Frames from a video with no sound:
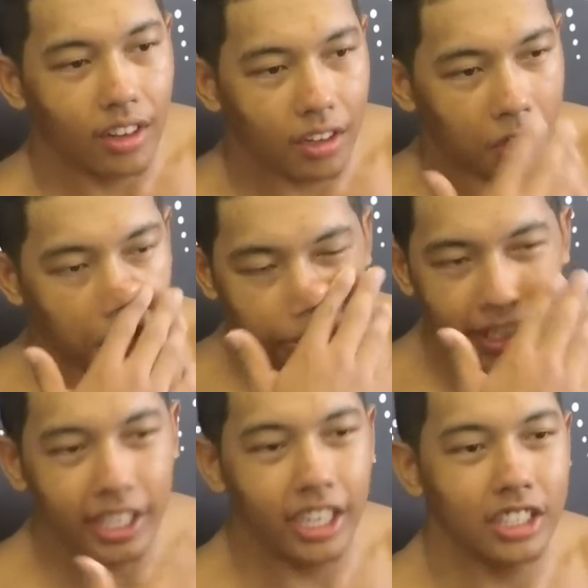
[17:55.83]
their
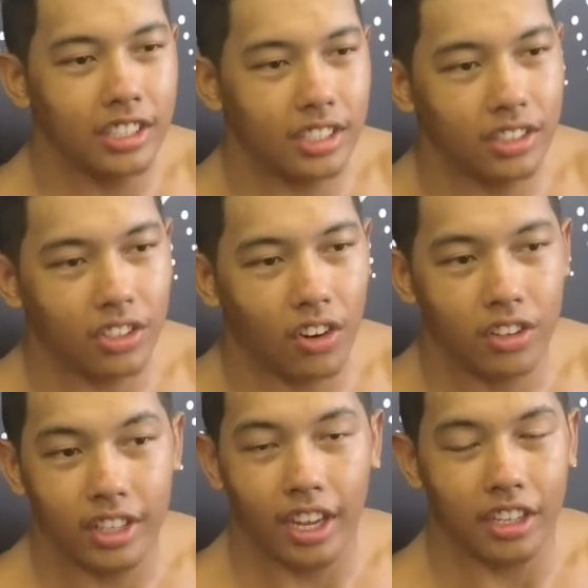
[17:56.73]
communication skills
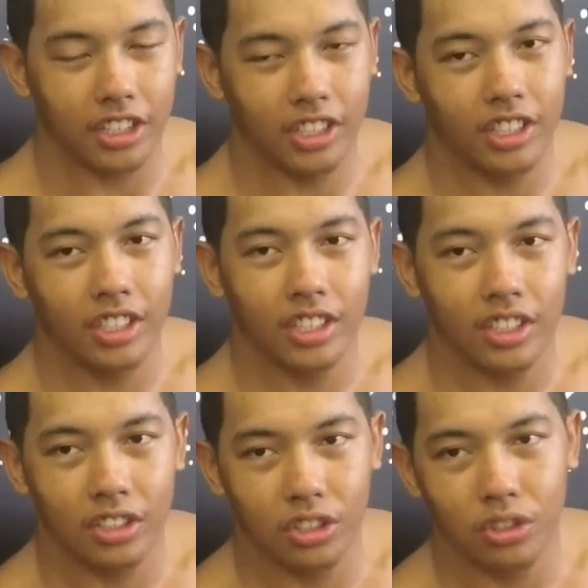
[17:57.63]
aren't that good
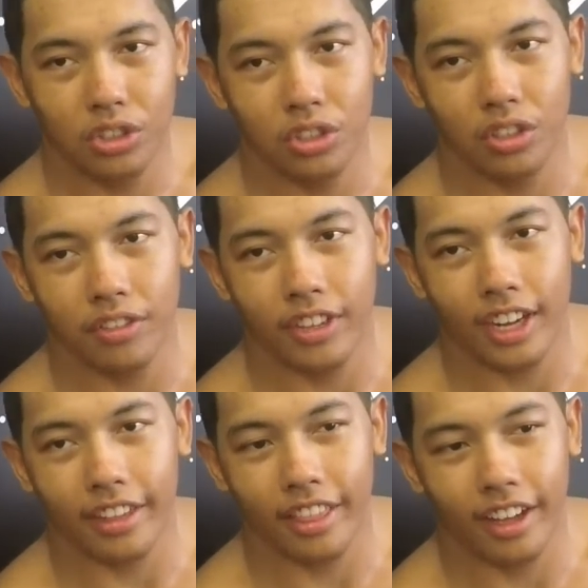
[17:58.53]
due to the
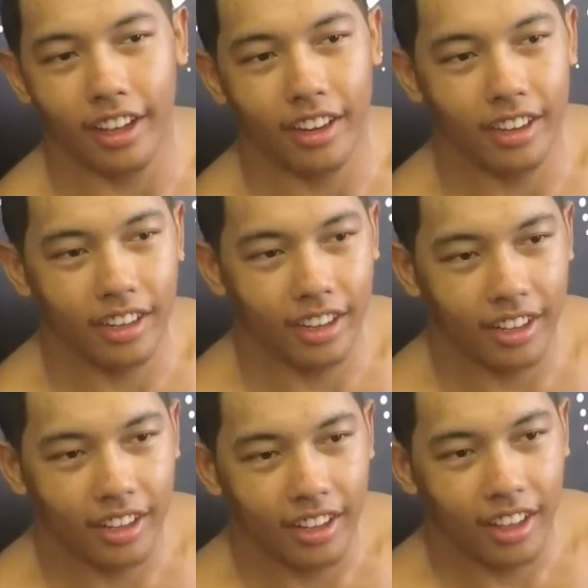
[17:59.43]
fact that
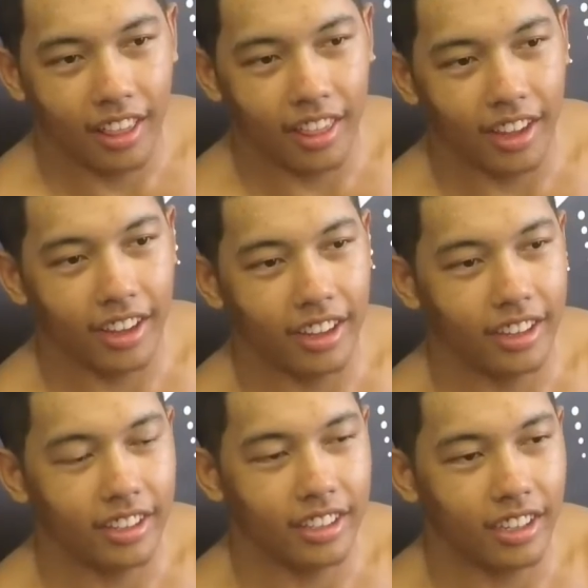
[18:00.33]
they
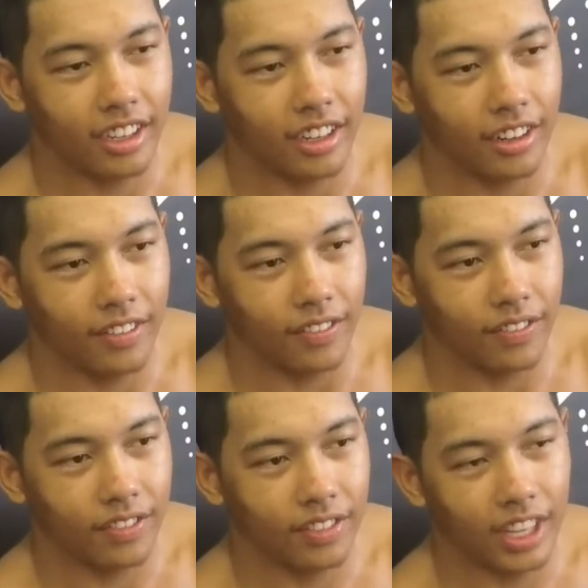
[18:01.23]

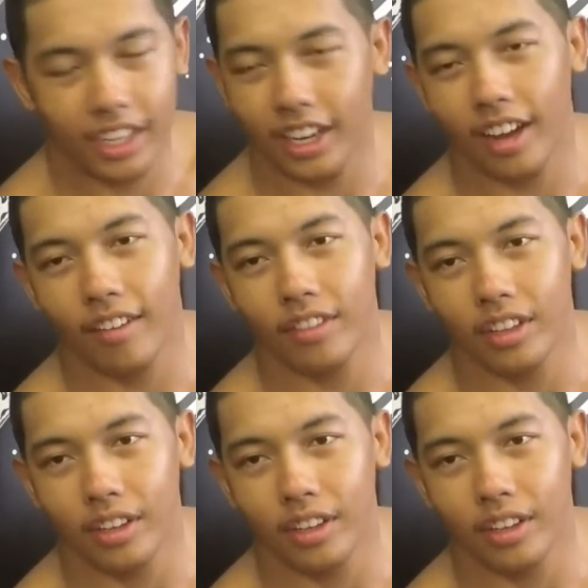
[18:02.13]
didn't have